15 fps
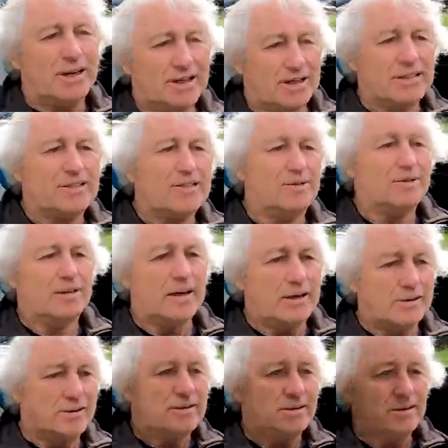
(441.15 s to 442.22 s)
early
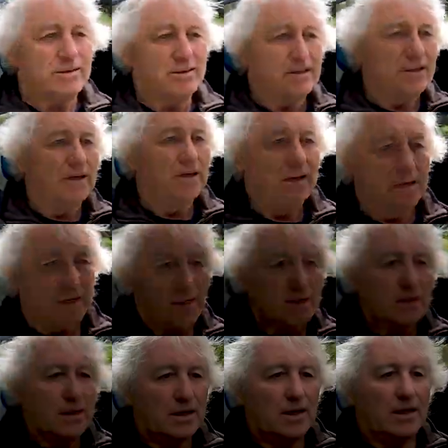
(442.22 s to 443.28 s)
2000s,
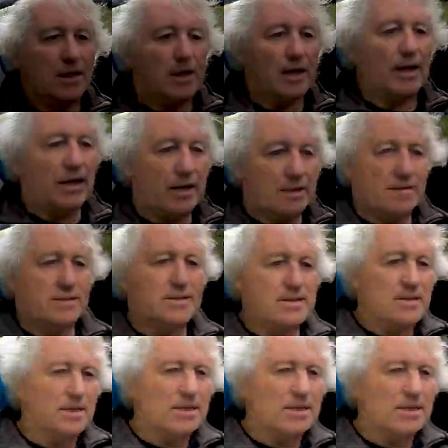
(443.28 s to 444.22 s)
and